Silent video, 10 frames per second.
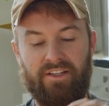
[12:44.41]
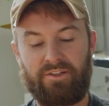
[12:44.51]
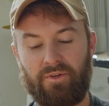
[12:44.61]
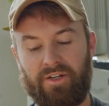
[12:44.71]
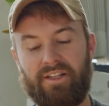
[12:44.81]

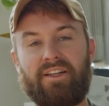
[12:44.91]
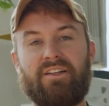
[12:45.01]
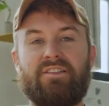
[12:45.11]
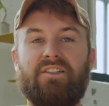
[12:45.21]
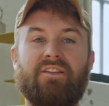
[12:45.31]
you look at
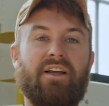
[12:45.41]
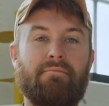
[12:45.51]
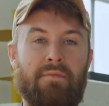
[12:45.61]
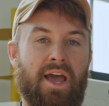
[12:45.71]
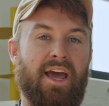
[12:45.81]
this and you're
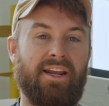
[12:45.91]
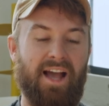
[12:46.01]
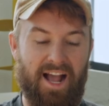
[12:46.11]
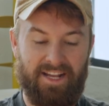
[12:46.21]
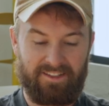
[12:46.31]
like, man,
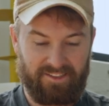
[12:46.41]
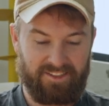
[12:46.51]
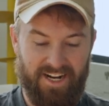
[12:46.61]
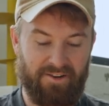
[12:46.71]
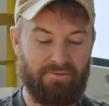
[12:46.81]
I could
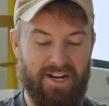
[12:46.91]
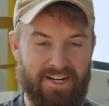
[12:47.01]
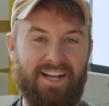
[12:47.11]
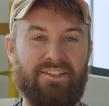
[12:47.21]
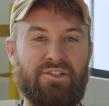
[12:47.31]
set it
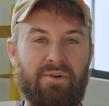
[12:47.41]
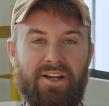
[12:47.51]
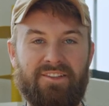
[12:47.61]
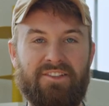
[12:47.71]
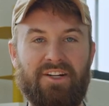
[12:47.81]
right next to it
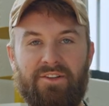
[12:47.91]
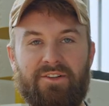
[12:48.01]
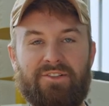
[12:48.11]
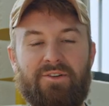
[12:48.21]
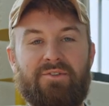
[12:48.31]
and it's gonna
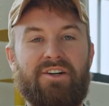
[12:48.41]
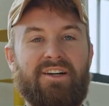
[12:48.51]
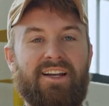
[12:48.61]
look so good.